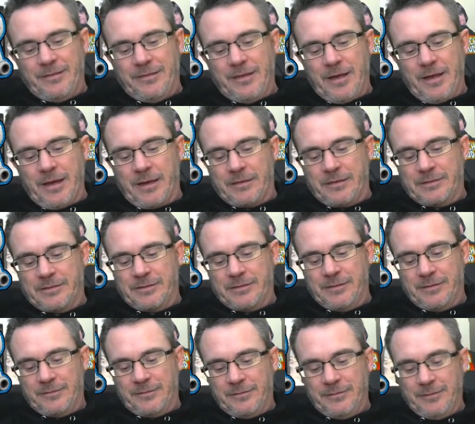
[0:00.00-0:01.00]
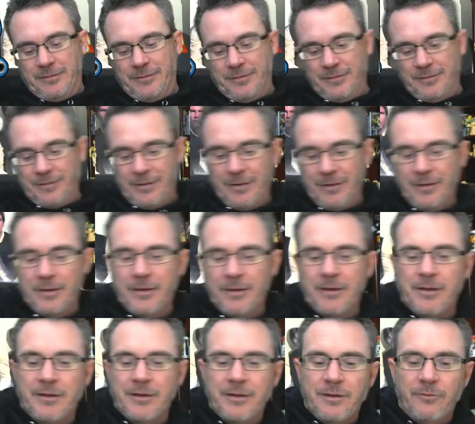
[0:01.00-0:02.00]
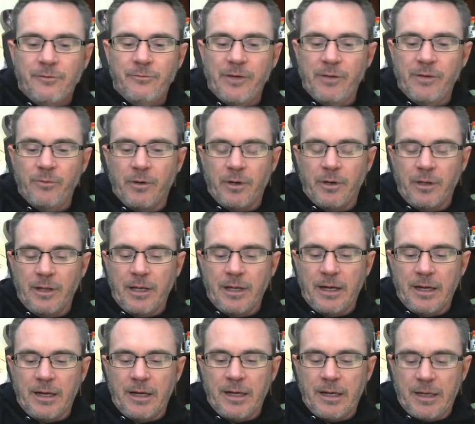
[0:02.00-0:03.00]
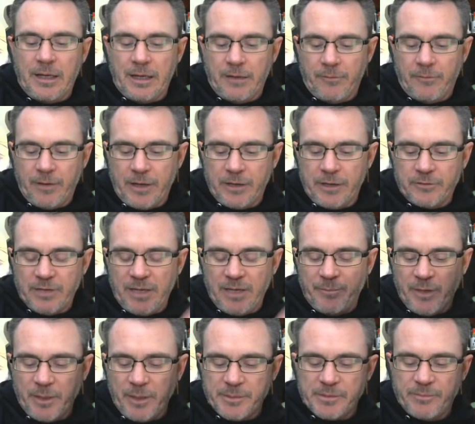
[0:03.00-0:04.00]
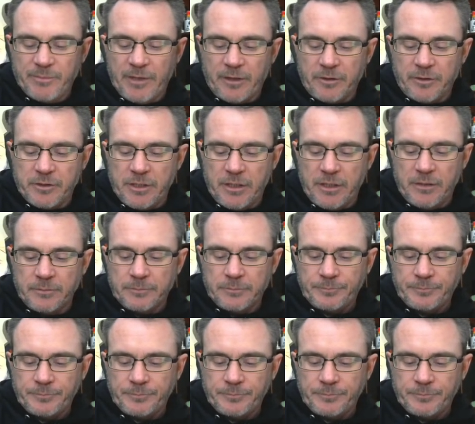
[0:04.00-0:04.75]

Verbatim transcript: Thanks. We will... Uh, we're going to try and build up some energy.